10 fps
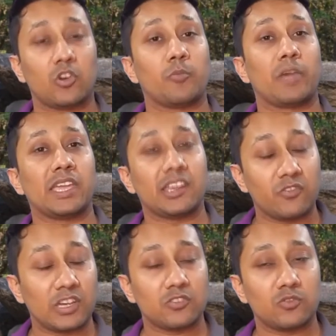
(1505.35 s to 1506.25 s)
what my
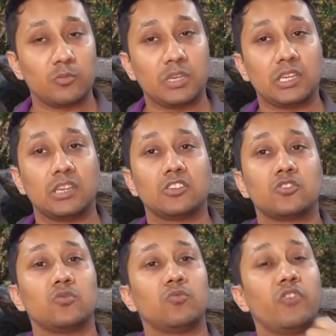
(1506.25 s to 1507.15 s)
advice would be is to